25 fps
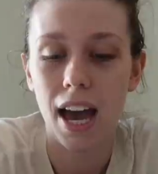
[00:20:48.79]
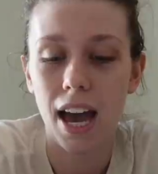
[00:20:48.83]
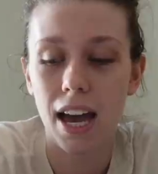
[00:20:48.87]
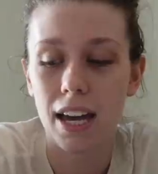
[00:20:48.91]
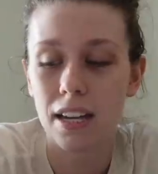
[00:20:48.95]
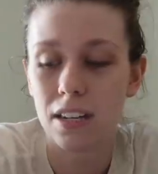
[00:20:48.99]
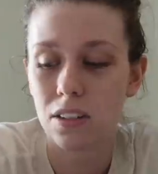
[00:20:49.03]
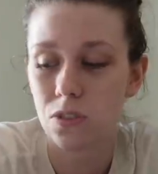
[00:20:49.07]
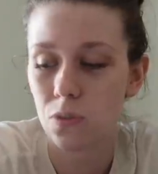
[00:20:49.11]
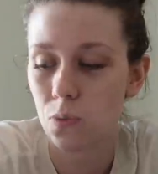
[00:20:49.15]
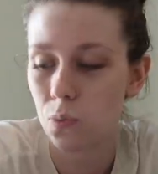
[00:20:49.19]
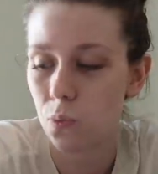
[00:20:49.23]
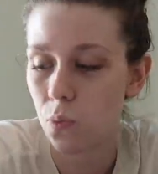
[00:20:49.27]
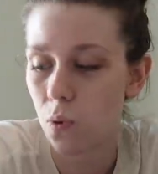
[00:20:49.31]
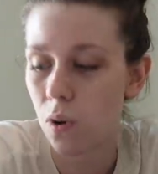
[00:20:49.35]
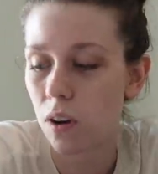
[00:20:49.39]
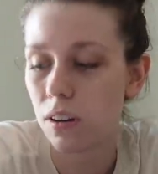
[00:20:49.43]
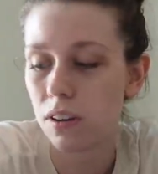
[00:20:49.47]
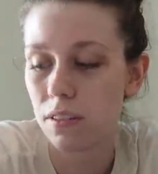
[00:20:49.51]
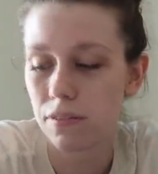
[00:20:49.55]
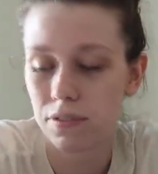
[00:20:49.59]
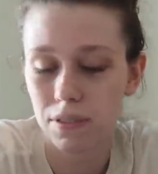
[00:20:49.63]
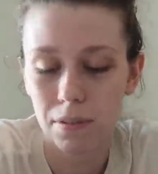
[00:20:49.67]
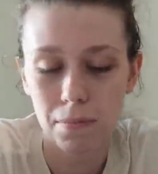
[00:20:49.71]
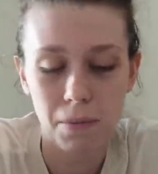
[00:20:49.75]
And
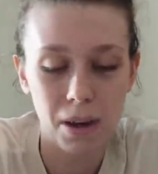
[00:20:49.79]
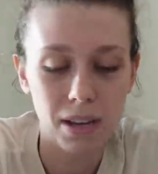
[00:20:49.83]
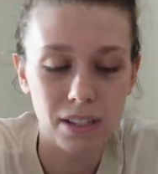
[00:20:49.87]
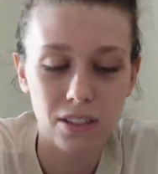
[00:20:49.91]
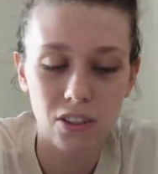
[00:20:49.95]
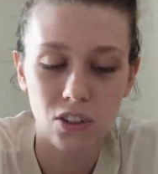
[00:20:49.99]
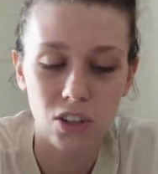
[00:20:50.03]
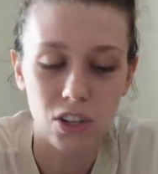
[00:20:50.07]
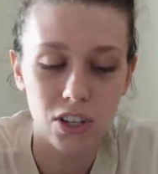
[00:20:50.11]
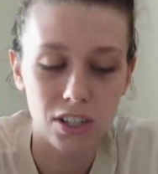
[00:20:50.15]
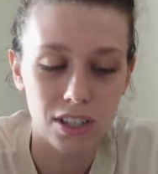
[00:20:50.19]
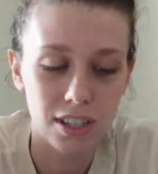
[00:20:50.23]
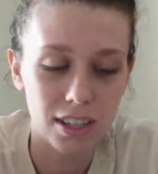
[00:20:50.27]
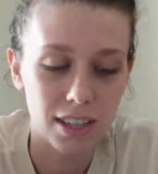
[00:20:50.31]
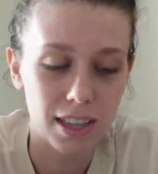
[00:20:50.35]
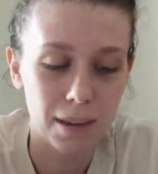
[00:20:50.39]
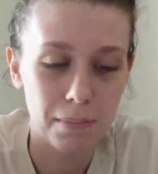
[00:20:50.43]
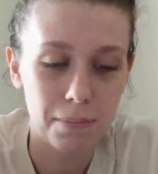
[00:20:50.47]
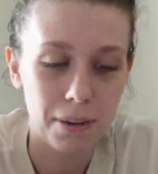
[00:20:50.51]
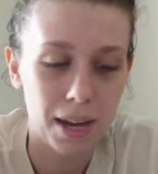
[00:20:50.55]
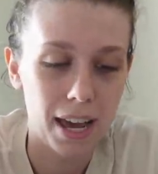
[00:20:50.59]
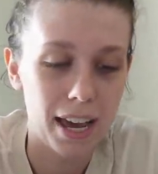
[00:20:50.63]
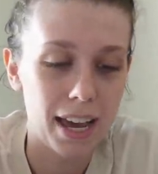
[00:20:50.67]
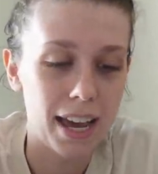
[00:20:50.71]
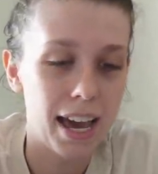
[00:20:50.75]
one of the messages that they
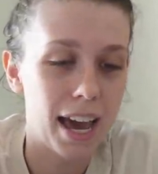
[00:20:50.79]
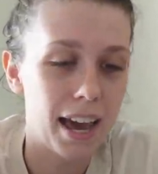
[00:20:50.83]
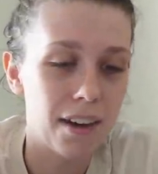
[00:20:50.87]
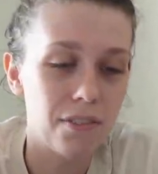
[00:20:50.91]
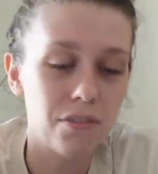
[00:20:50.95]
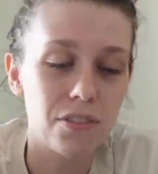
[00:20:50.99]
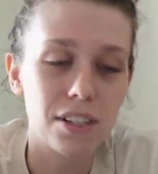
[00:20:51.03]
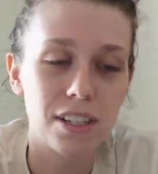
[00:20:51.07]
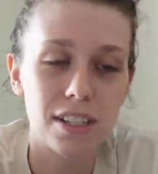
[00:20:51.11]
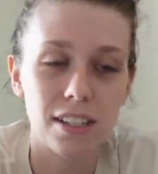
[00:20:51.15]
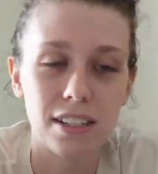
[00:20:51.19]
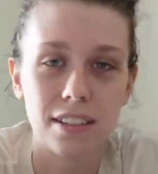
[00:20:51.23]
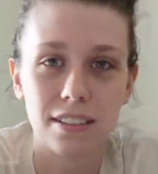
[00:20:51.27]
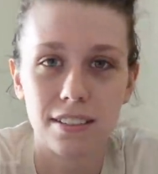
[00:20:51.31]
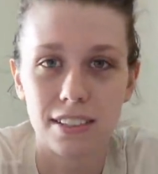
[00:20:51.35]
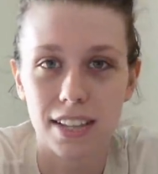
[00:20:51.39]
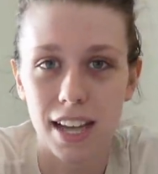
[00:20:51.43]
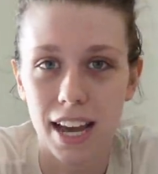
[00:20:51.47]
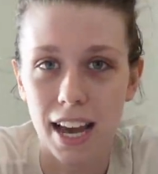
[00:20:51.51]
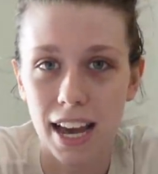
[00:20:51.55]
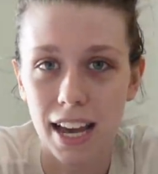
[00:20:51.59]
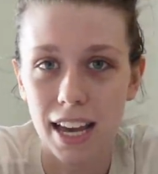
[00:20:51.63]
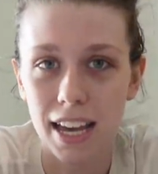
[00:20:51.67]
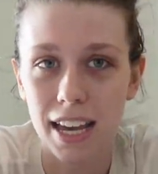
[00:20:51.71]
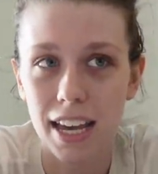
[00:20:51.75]
play every single
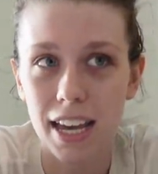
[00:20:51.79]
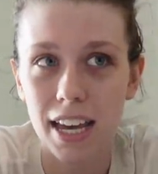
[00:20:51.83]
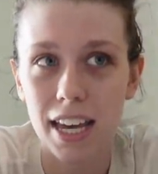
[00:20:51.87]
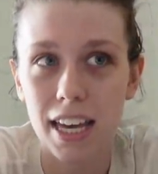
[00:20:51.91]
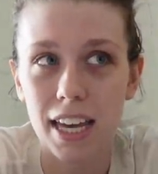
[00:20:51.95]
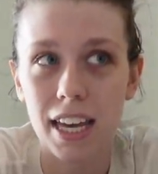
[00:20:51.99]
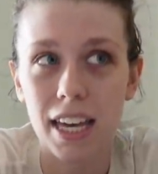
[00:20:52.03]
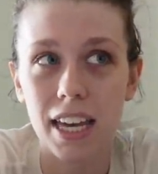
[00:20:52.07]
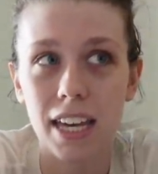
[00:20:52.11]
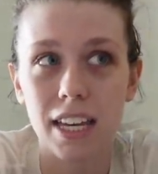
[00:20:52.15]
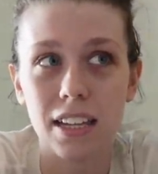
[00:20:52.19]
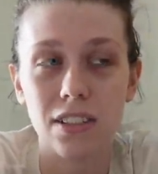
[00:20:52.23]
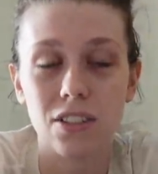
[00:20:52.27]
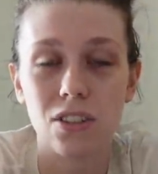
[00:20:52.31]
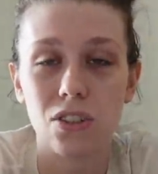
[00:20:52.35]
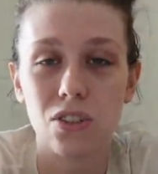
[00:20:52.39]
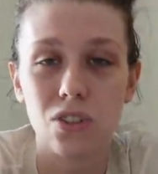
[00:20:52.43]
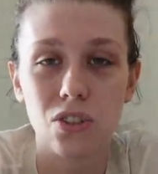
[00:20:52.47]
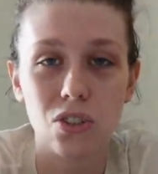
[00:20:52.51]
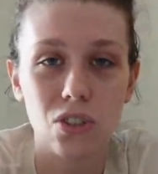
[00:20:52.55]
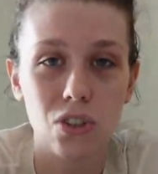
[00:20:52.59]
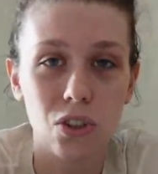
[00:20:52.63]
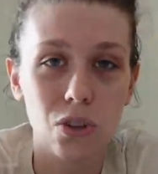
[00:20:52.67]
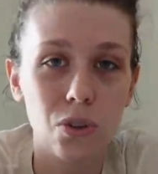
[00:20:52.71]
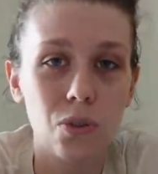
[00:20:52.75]
day is,
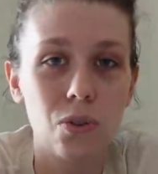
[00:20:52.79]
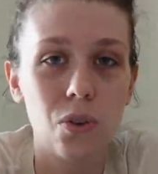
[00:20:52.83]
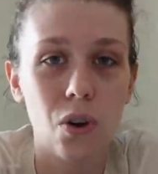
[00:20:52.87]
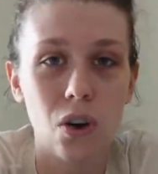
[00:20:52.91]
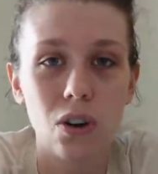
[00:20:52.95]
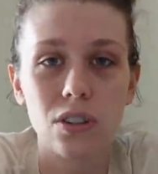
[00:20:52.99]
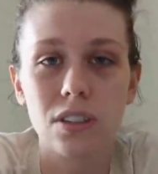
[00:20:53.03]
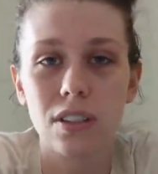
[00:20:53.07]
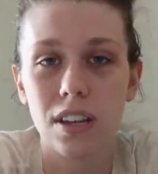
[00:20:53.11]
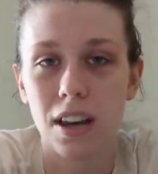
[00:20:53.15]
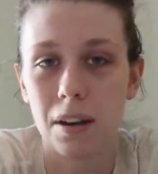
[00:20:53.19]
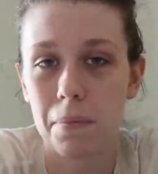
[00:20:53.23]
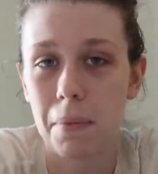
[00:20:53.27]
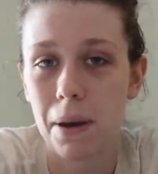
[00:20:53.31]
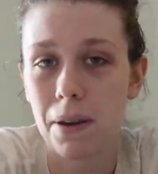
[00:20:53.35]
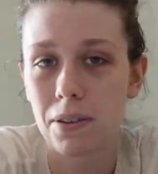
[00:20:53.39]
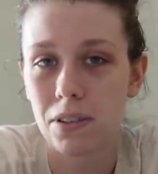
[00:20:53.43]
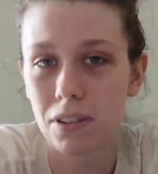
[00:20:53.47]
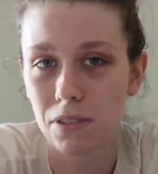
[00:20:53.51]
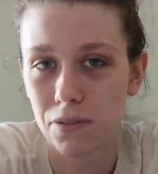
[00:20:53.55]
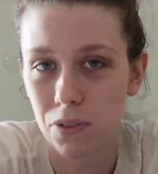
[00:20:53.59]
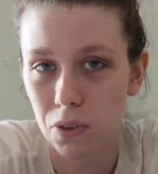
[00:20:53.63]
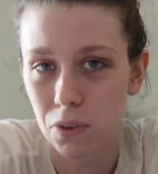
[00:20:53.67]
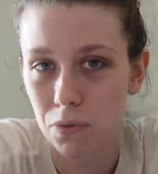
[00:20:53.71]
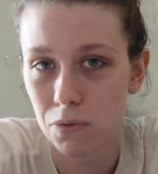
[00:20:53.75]
do not come
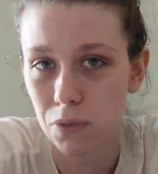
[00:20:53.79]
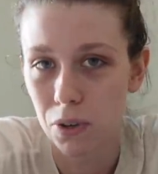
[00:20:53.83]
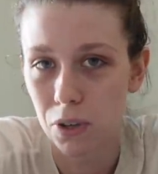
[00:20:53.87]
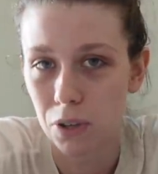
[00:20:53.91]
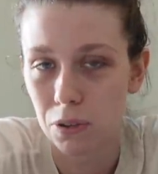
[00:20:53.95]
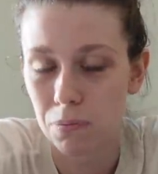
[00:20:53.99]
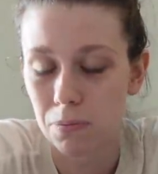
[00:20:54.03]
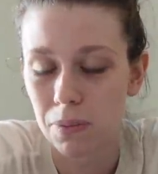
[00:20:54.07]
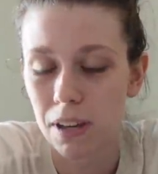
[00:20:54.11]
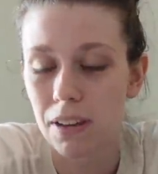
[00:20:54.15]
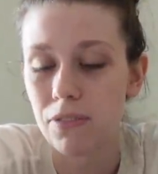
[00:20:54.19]
out of your room.